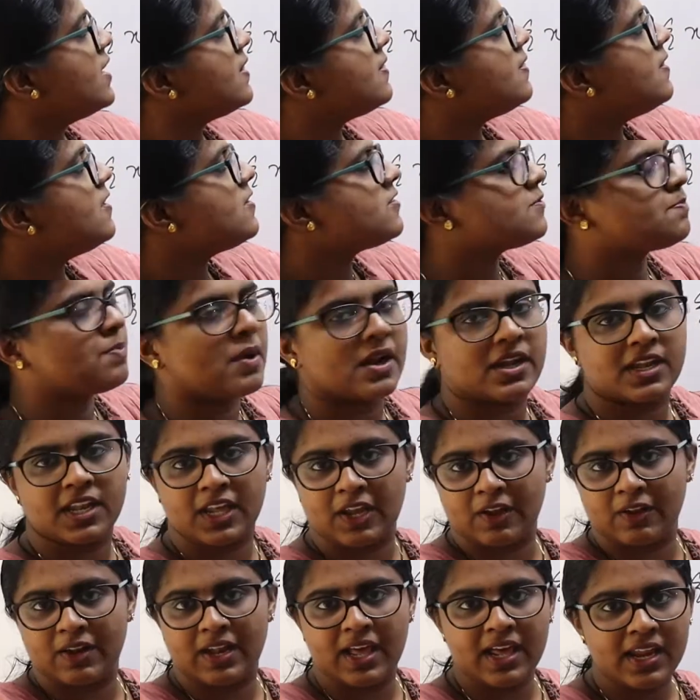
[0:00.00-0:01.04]
this
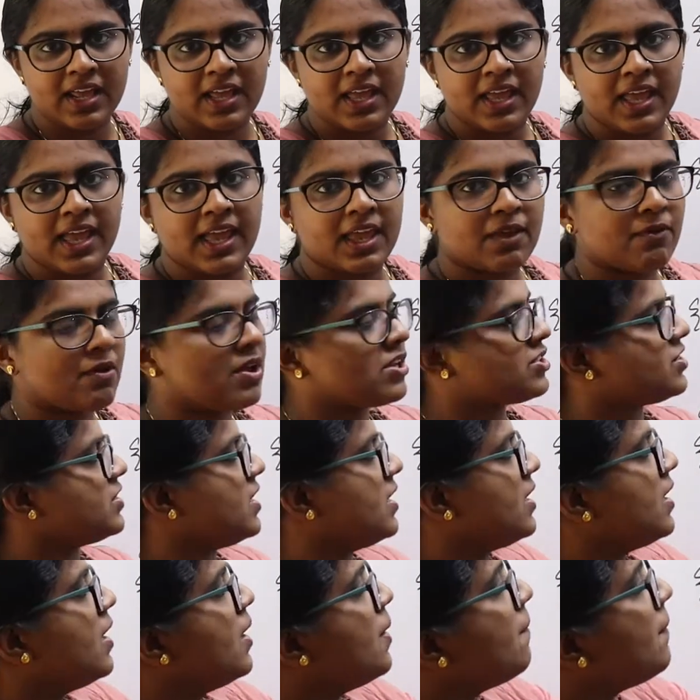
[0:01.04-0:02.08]
particular
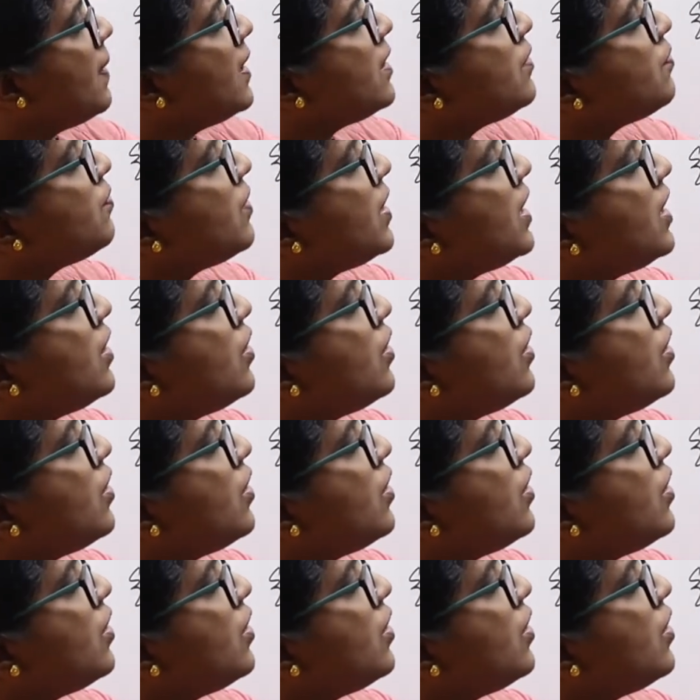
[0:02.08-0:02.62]
equation. But we